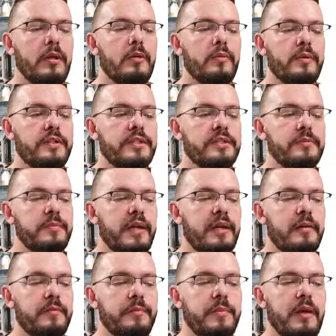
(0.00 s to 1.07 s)
which is made
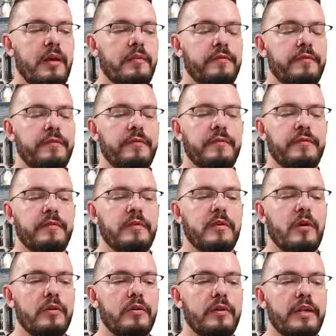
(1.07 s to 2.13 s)
of
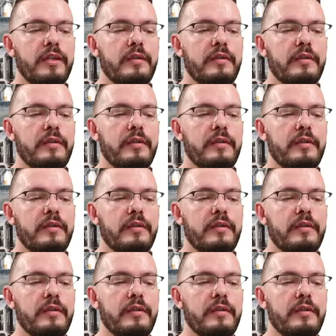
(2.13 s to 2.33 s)
concrete